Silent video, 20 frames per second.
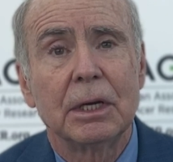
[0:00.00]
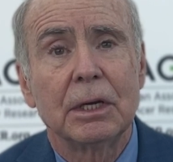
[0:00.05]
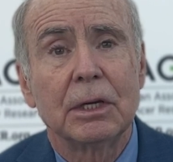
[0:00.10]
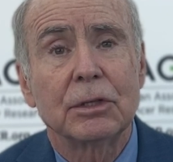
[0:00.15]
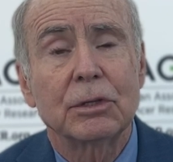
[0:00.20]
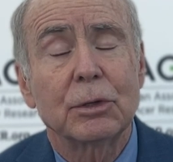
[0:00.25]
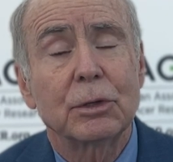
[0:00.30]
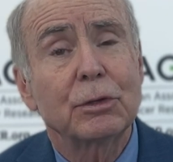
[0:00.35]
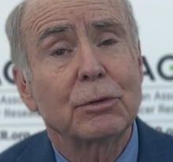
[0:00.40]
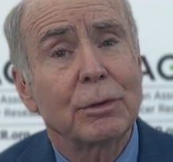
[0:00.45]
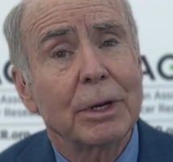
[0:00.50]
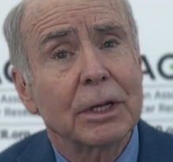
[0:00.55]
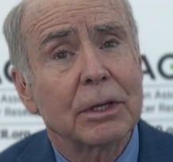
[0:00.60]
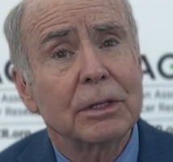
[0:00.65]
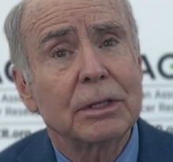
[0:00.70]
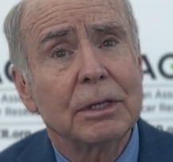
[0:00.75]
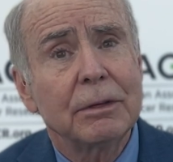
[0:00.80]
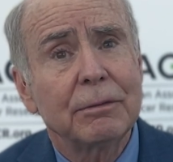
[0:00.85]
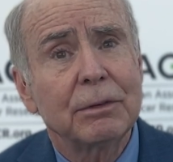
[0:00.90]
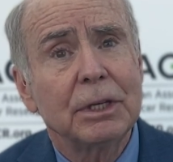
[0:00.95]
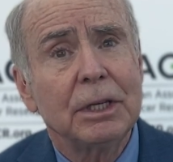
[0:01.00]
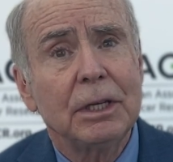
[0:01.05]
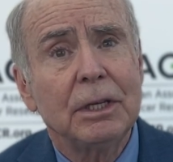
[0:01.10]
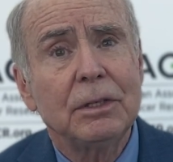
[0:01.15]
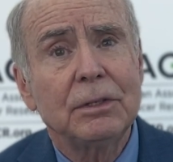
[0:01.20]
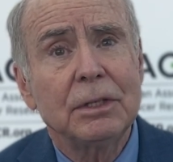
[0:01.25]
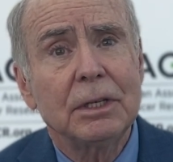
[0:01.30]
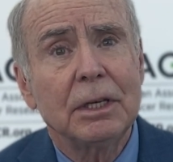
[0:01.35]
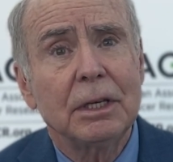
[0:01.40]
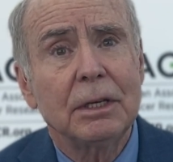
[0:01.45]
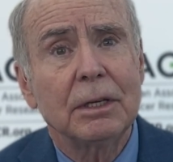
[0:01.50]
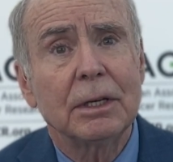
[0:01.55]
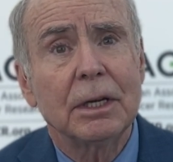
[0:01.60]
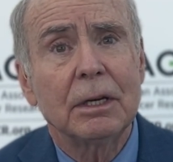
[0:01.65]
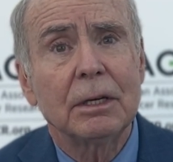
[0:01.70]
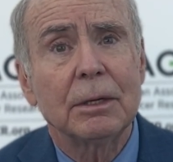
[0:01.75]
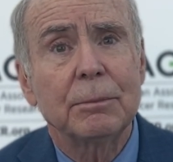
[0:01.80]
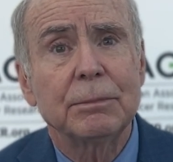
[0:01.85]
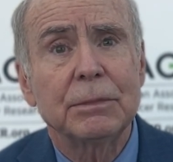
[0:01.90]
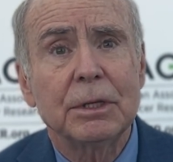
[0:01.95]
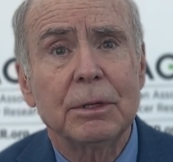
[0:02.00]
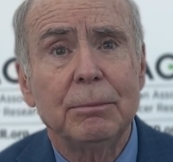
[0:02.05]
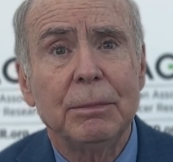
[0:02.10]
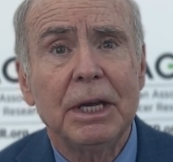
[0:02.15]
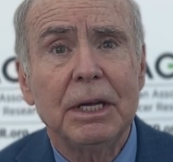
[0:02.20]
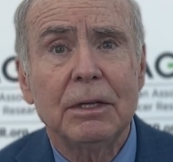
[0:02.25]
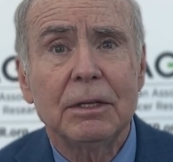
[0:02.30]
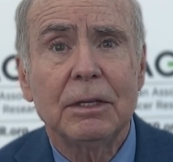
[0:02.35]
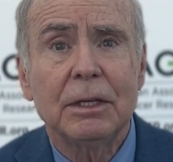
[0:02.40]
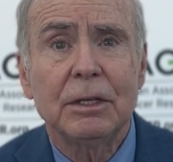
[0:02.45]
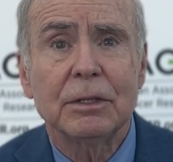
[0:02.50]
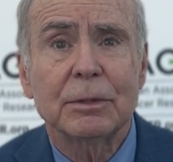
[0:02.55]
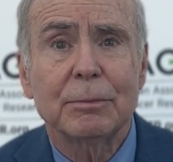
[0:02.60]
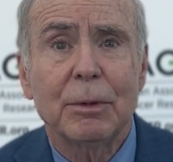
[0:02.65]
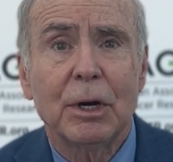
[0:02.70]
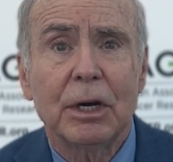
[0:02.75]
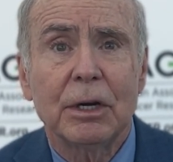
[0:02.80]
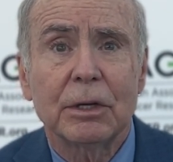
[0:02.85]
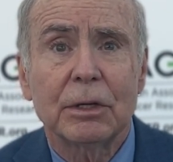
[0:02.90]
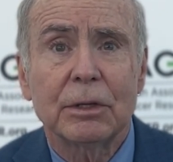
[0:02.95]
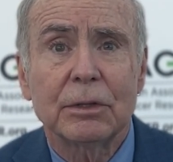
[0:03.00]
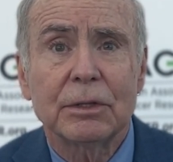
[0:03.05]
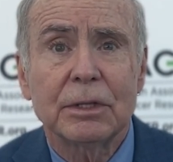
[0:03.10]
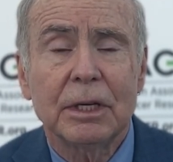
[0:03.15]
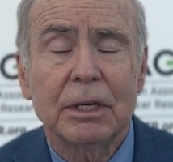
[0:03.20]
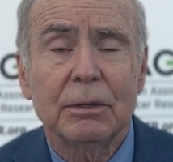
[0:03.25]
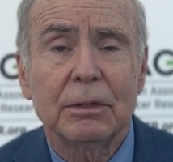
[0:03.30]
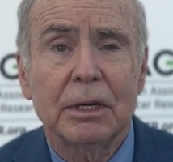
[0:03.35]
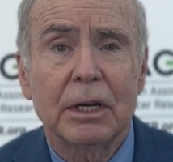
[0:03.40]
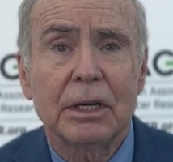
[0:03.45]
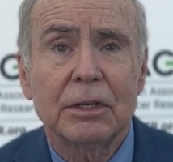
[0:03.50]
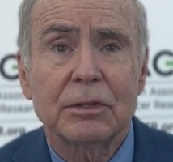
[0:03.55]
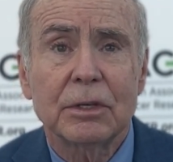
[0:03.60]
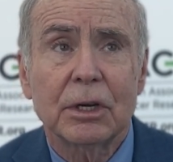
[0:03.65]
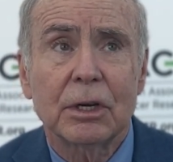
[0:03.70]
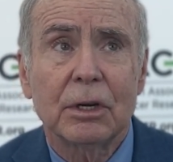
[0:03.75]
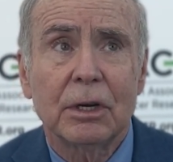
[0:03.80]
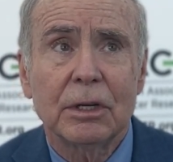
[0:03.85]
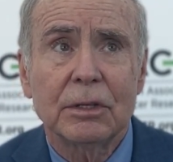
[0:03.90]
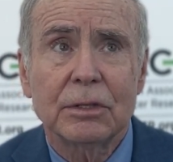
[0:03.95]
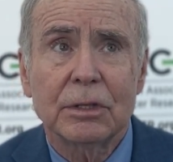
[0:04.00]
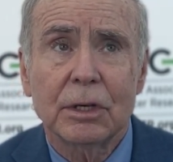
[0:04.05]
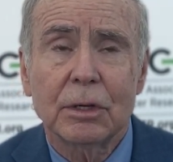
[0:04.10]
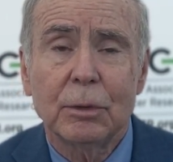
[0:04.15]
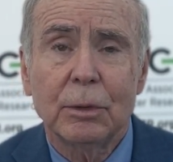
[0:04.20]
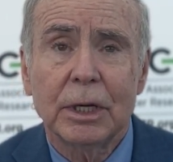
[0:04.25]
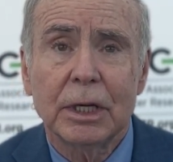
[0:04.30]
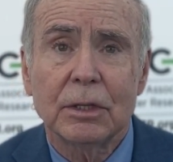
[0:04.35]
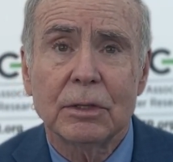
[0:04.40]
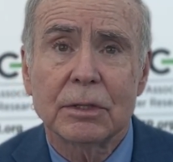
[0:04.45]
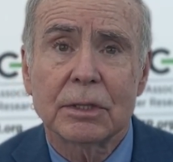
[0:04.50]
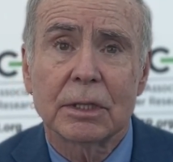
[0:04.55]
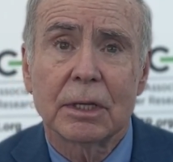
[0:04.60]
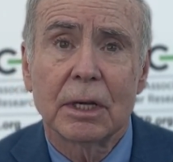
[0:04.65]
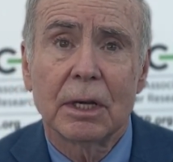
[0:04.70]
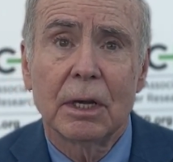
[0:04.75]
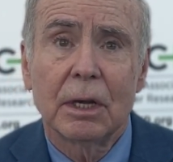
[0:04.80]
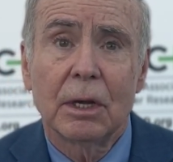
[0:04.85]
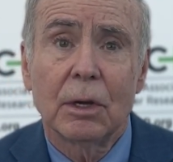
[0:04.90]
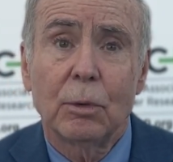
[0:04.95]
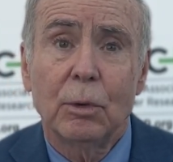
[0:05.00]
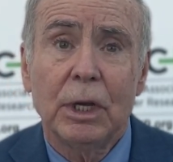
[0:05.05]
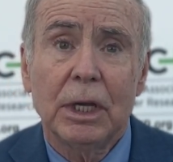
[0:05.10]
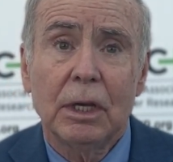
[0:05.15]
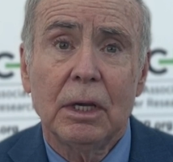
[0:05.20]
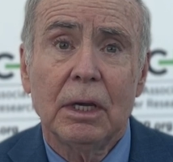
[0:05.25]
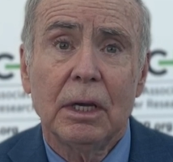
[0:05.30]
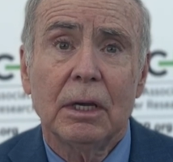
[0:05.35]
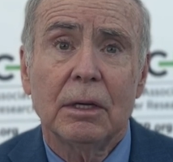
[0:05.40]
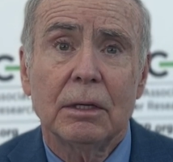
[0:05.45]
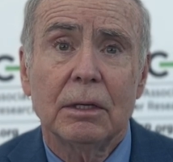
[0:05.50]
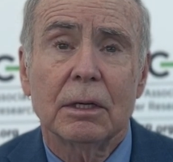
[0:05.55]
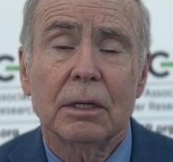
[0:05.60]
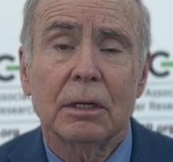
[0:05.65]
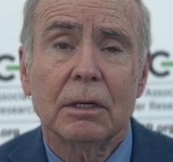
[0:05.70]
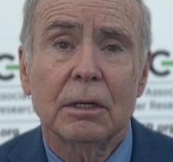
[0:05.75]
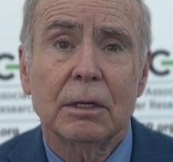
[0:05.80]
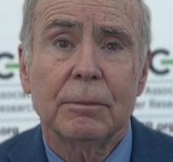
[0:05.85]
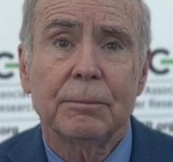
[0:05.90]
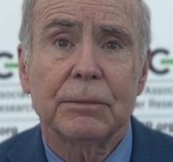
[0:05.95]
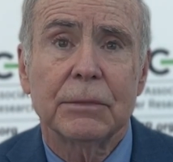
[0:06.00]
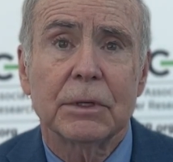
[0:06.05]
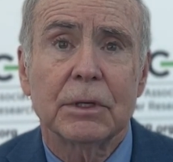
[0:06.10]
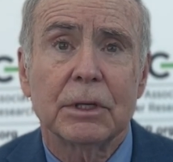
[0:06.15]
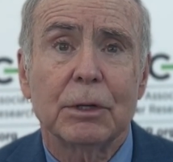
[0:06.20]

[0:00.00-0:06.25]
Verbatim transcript: So it's relatively easy um, to make these models, and as a consequence, we can um,